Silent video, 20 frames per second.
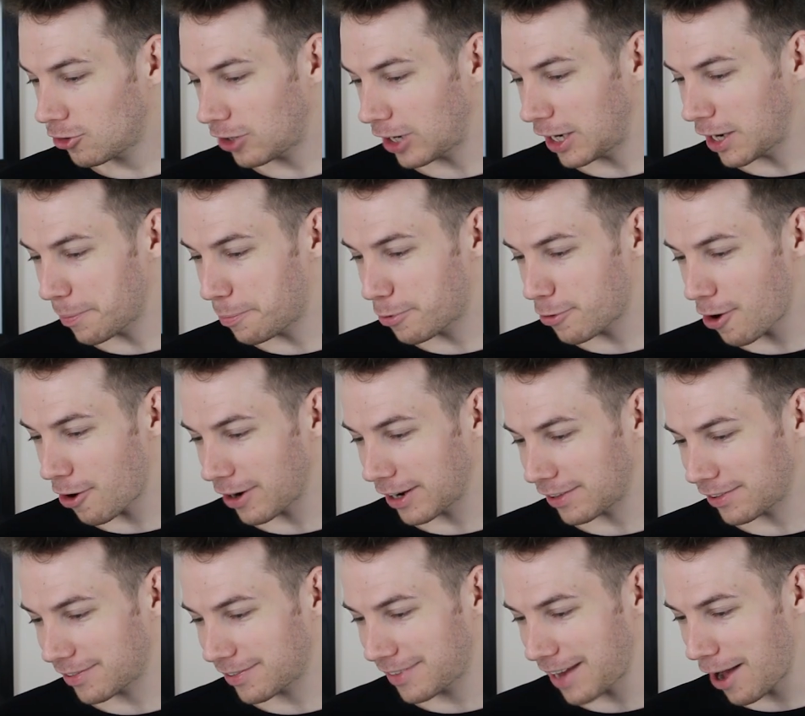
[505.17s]
Sheila
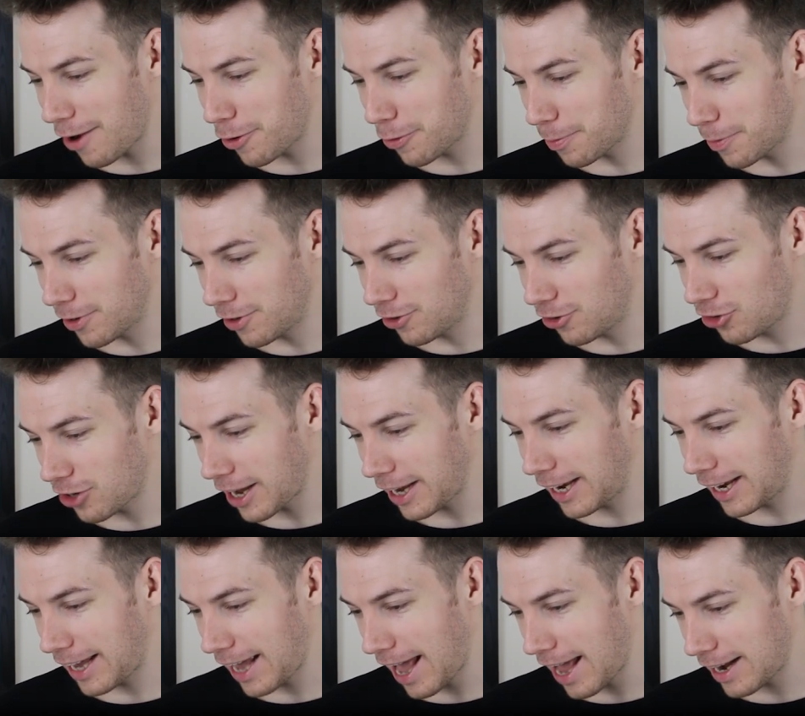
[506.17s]
Price, Stoudman, Jay
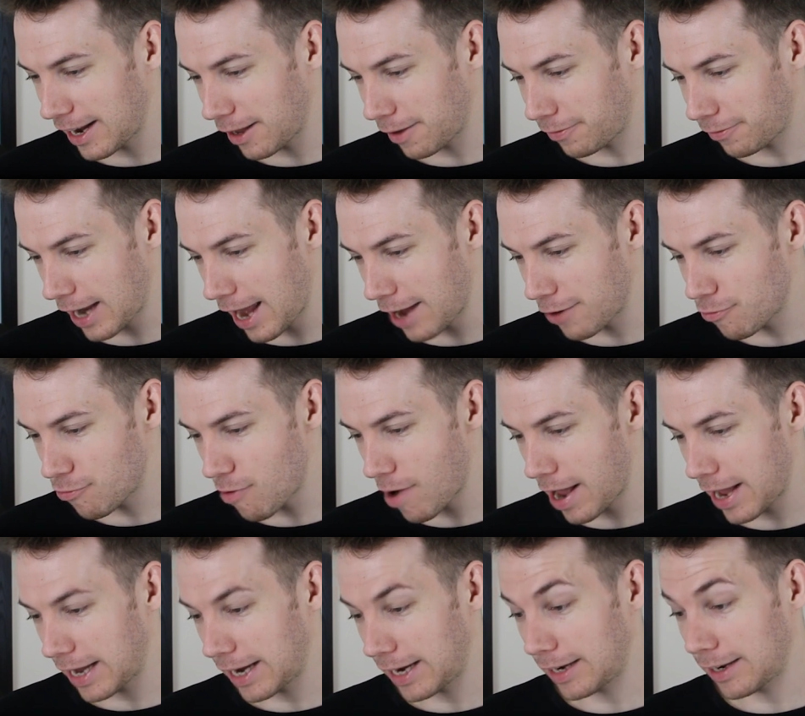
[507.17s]
Kenneth, Glenn
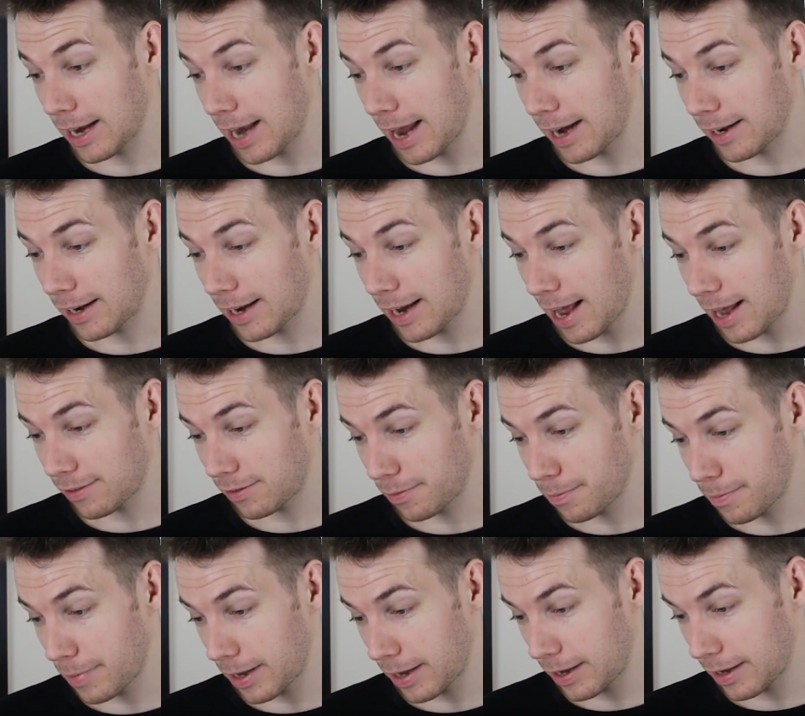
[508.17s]
Rain, Glenn
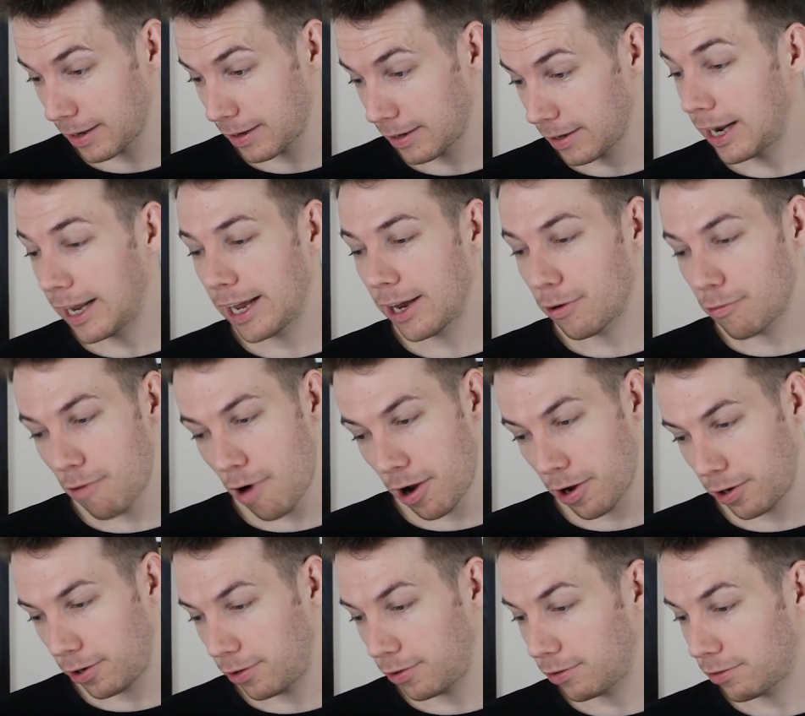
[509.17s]
Kassenbear, Leah
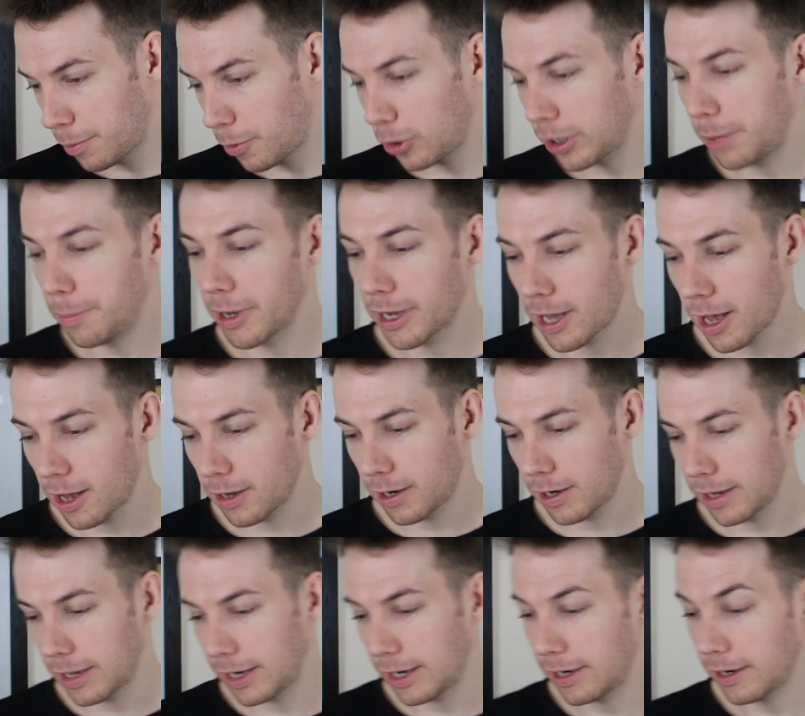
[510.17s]
Rose, Molly
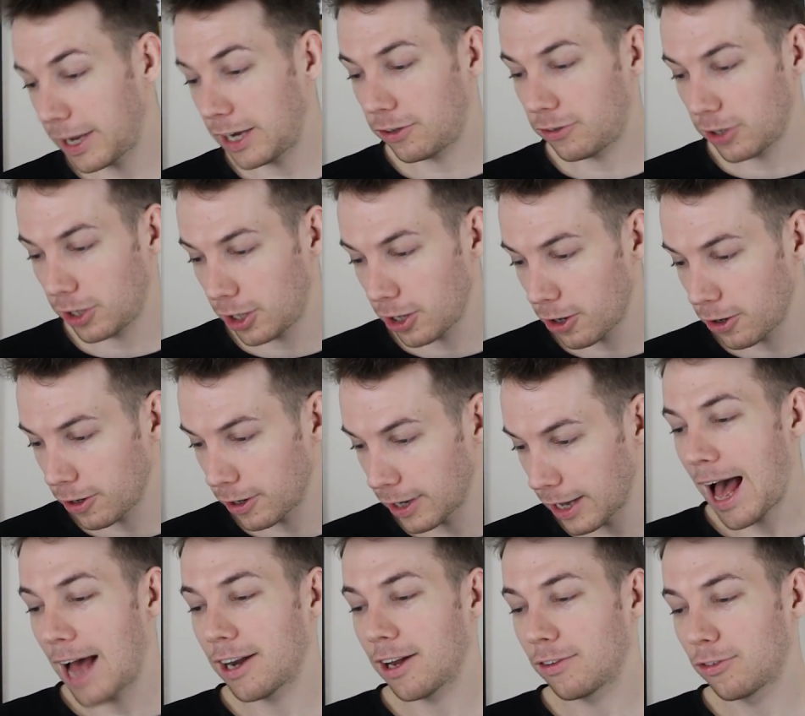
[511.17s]
McInerney, Peter Young,
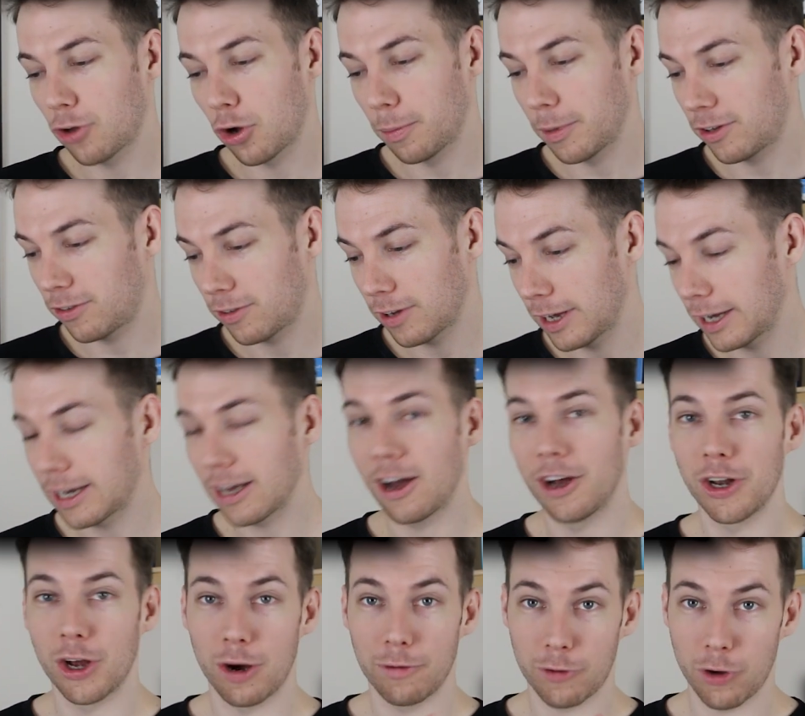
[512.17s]
Anna Tomasic, I
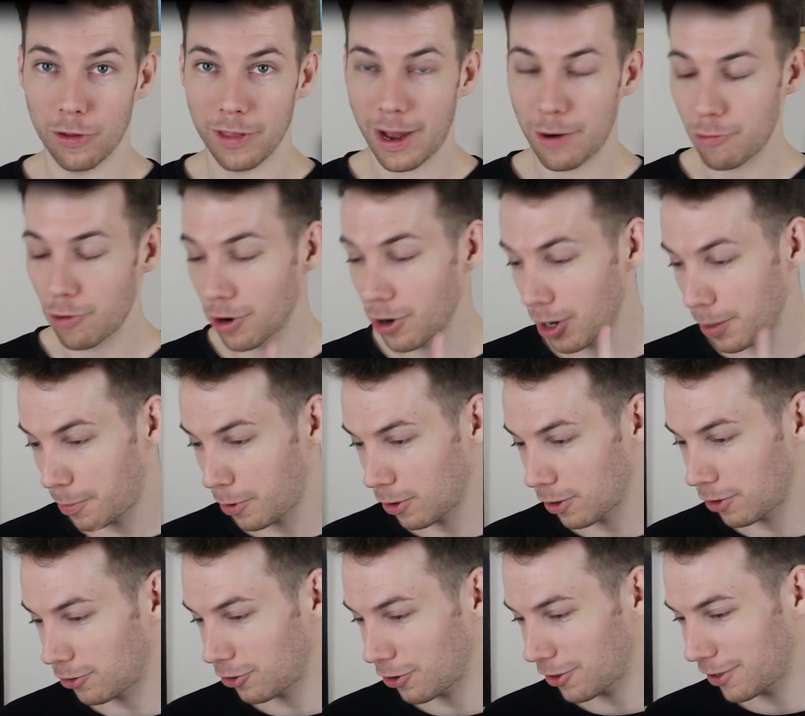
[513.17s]
know I've got that wrong, I
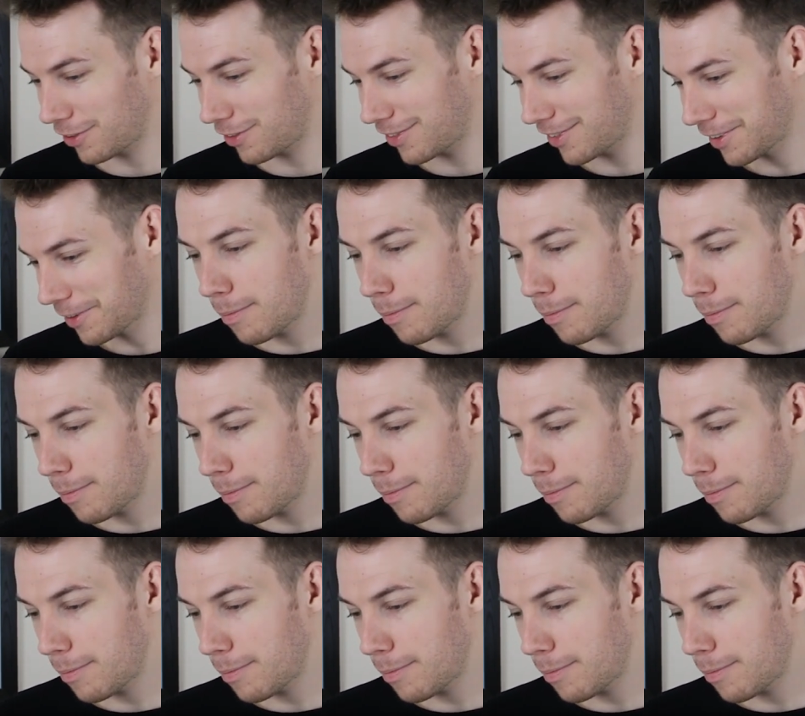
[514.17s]
apologise,